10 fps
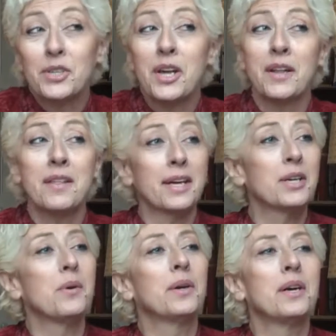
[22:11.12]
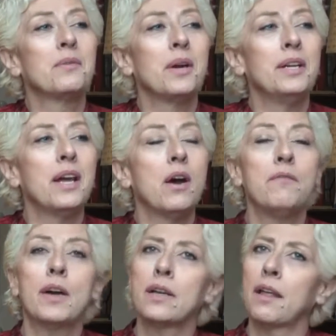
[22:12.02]
There's a lot of that going on right now.
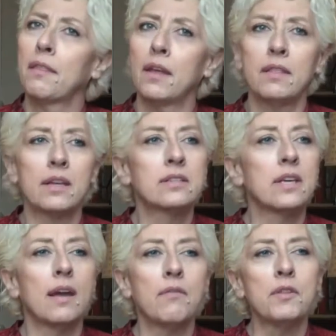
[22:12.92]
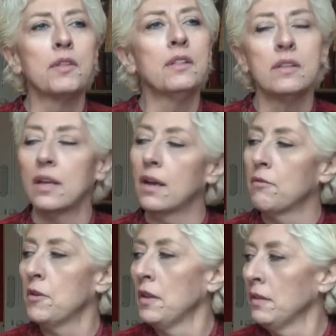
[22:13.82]
In fact, I think that's everything
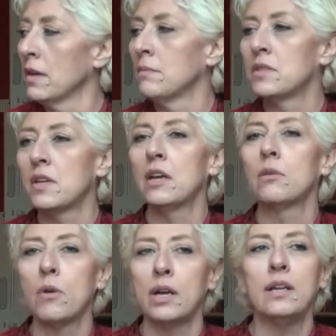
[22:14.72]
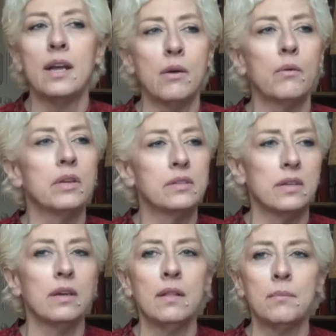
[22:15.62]
that I'm saying right now
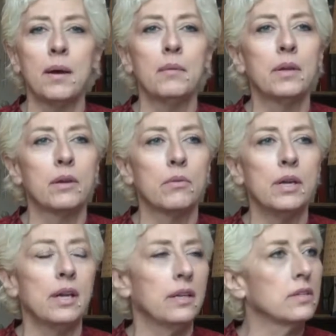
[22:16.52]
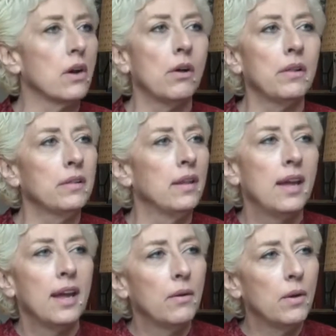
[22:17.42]
is in the public arena. It's all
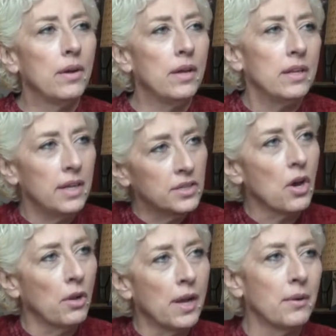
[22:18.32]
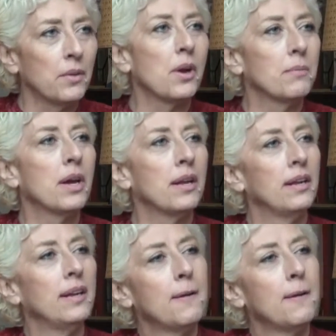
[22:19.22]
out there. I'm not.